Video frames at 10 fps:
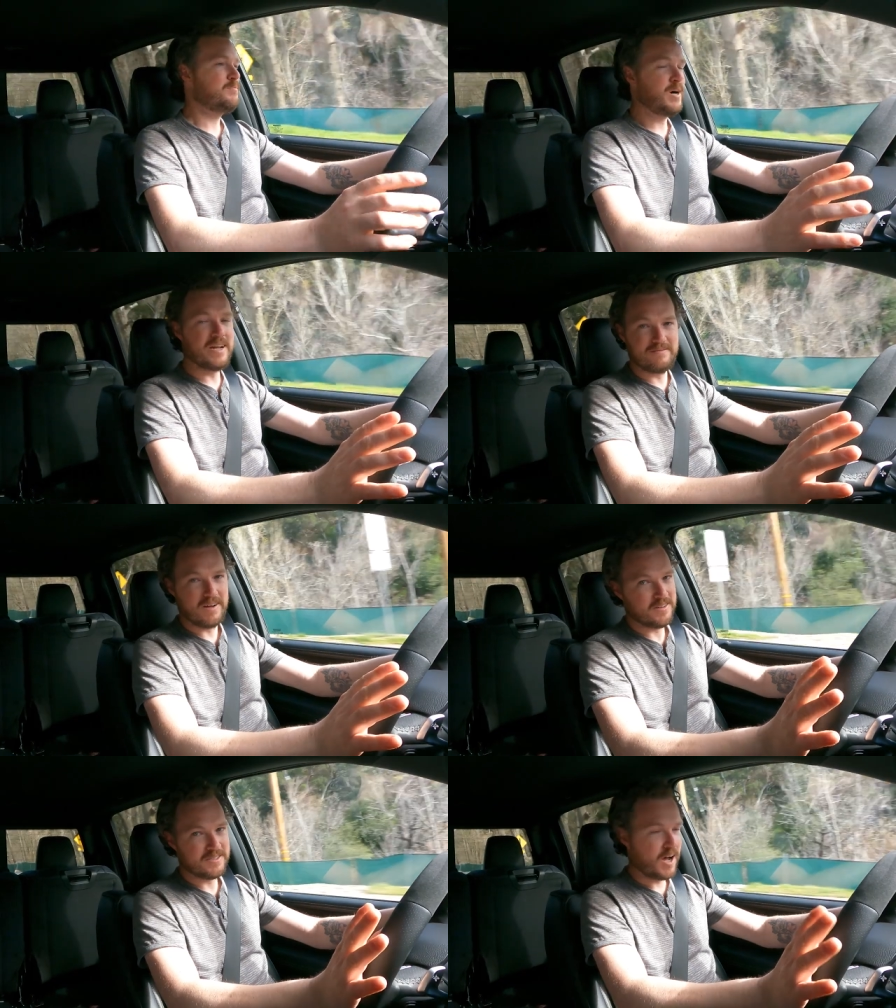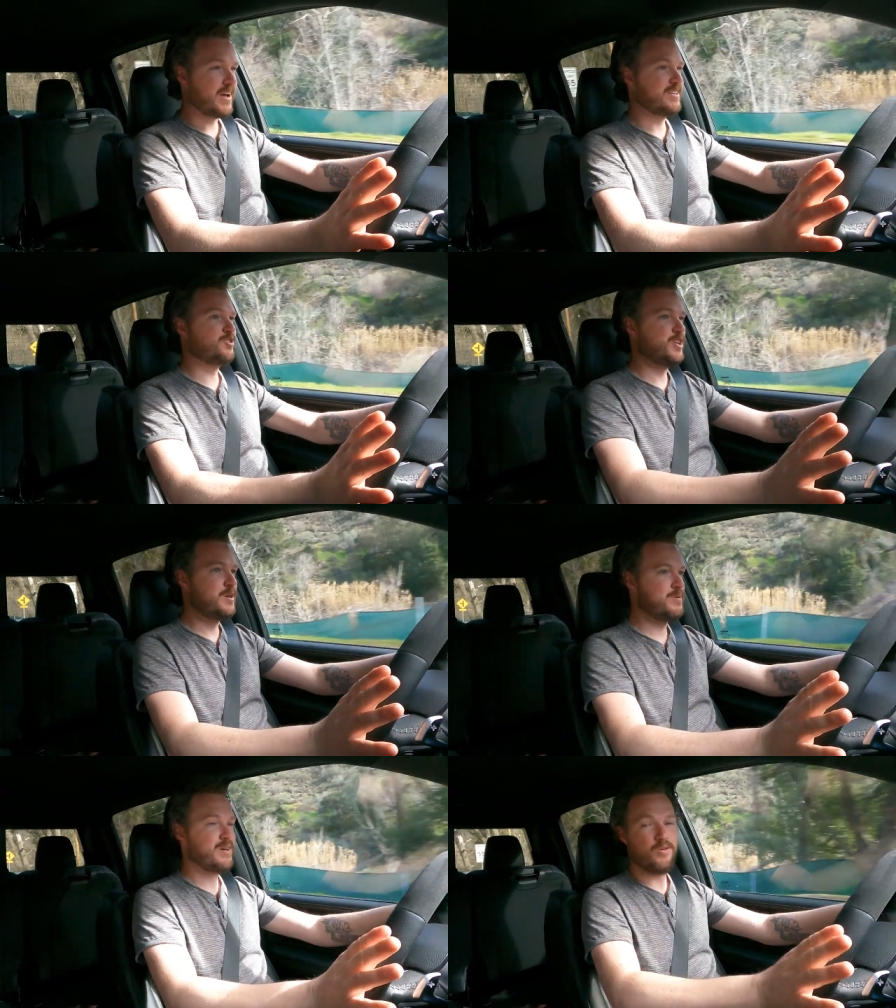But talk is
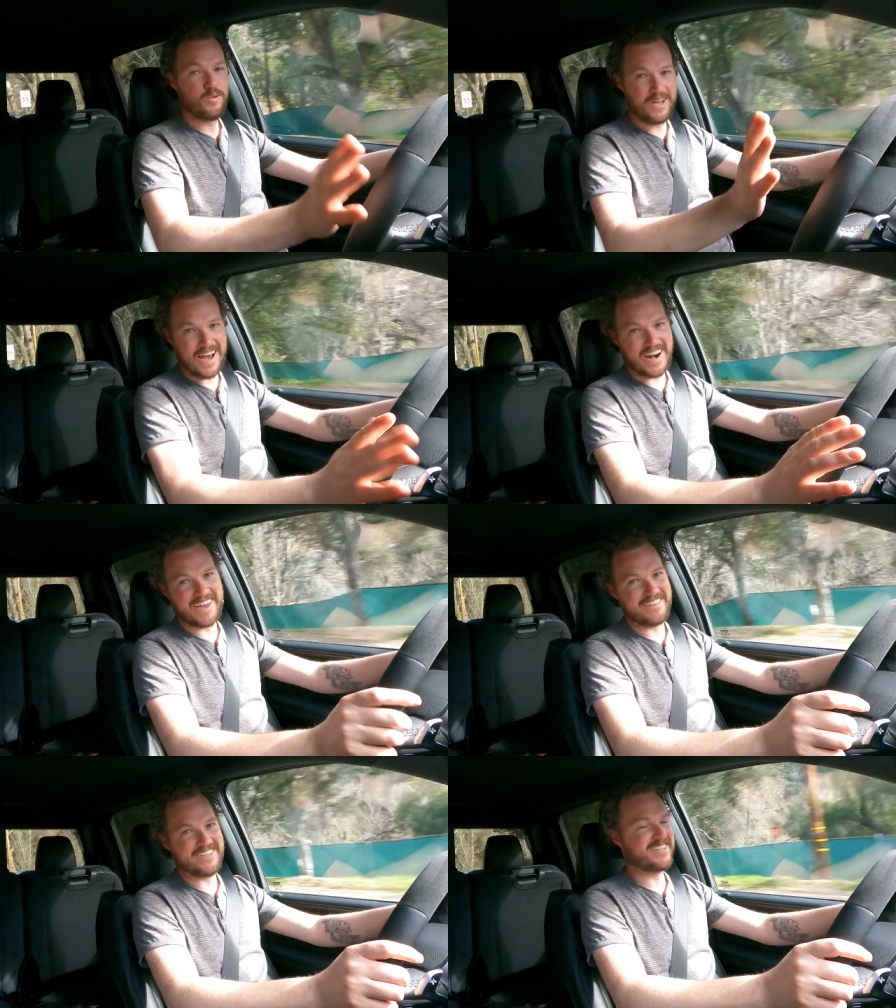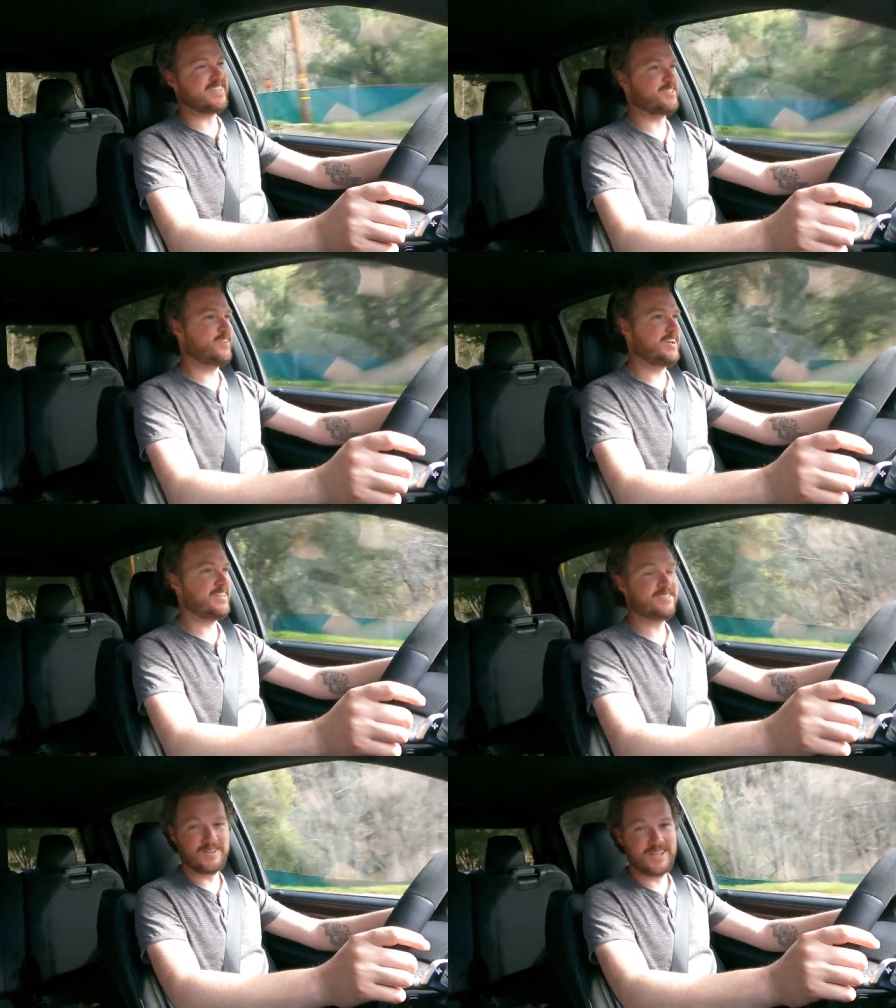cheap. We gotta get these things
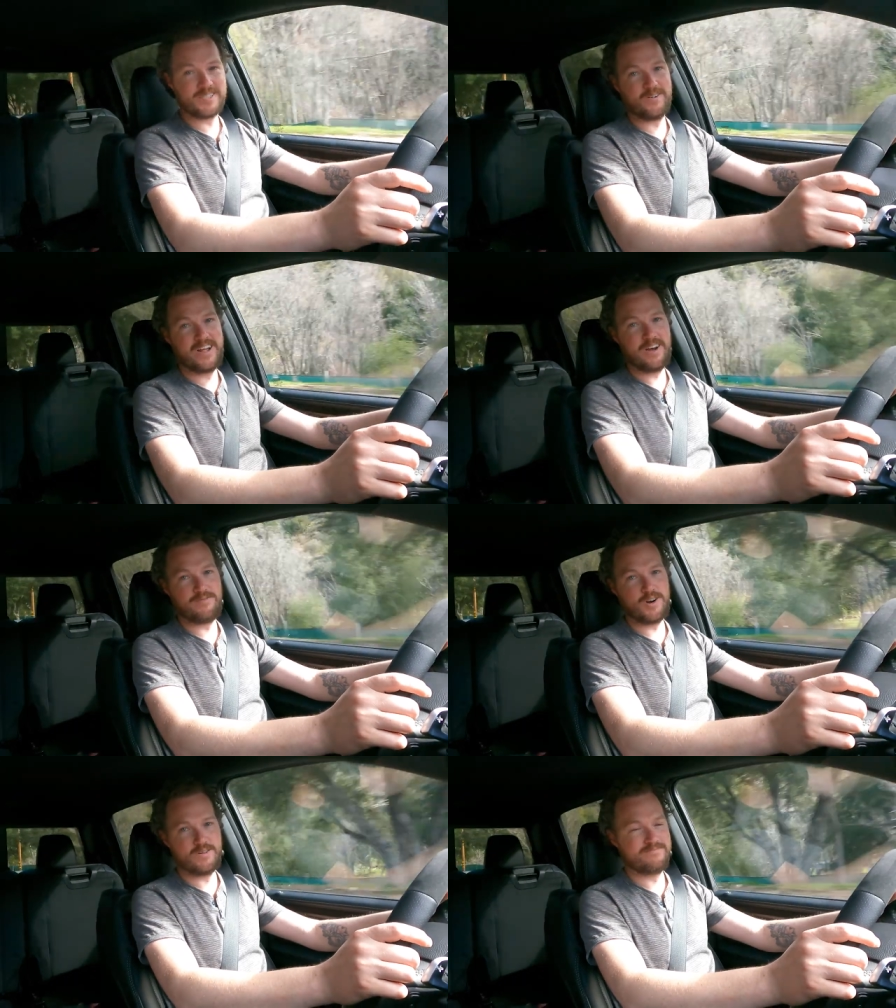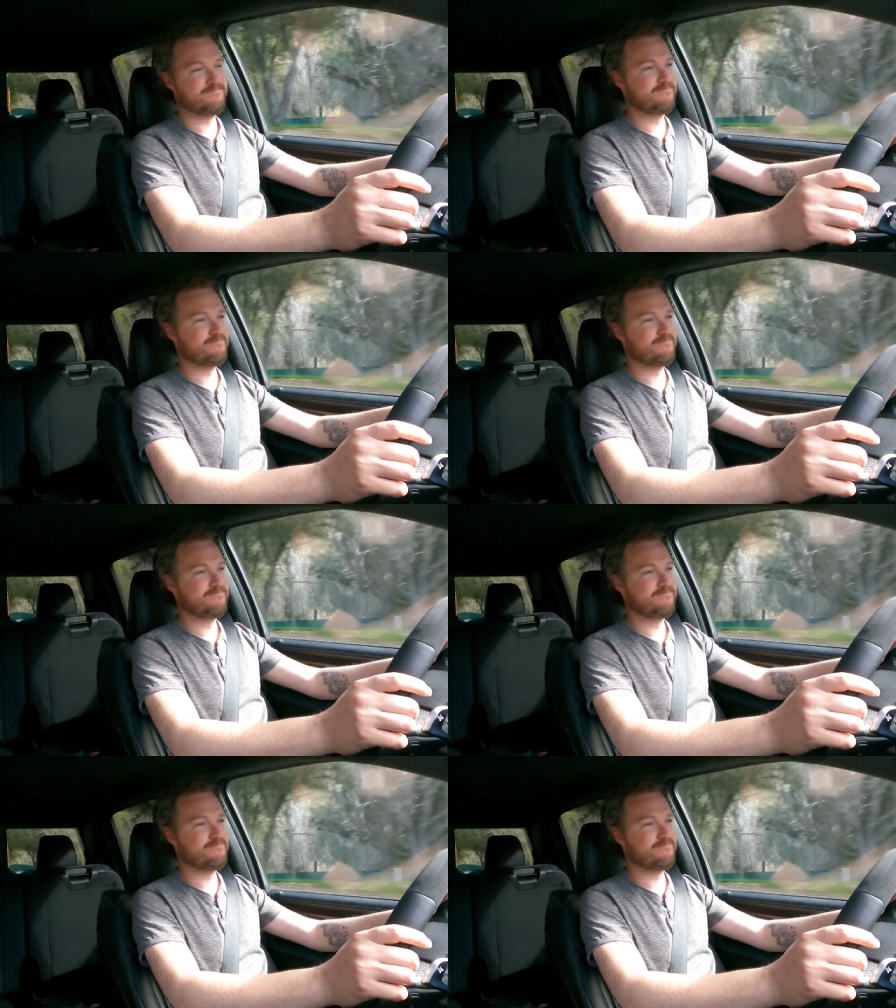dirty. So let's go head off-road.